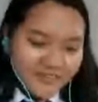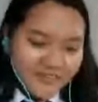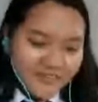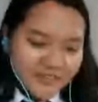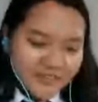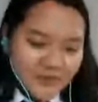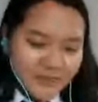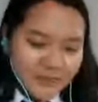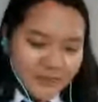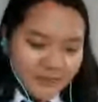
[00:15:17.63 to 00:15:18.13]

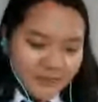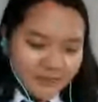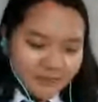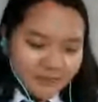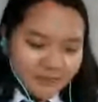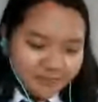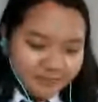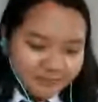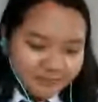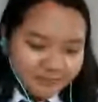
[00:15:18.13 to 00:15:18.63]

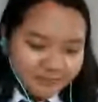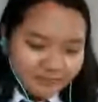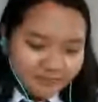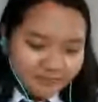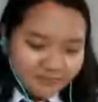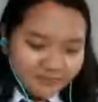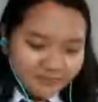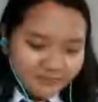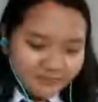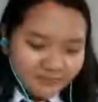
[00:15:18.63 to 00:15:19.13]
So,
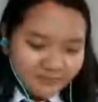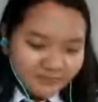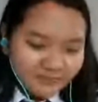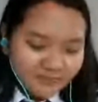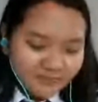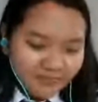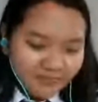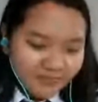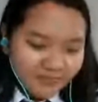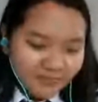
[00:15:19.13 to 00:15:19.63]

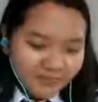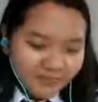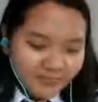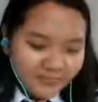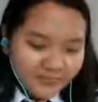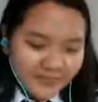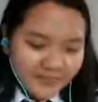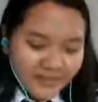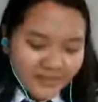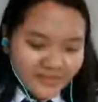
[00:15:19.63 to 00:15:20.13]

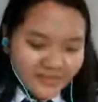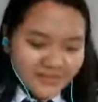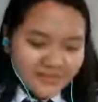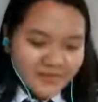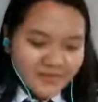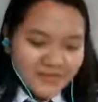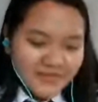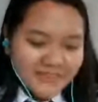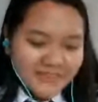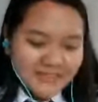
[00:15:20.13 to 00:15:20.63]
next
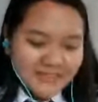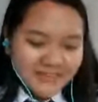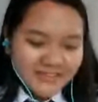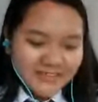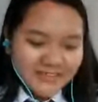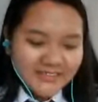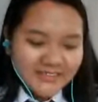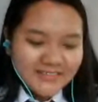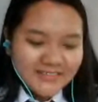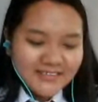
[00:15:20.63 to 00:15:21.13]
question
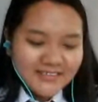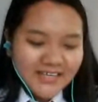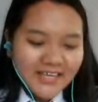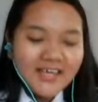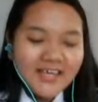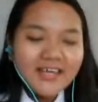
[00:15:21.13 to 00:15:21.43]
is,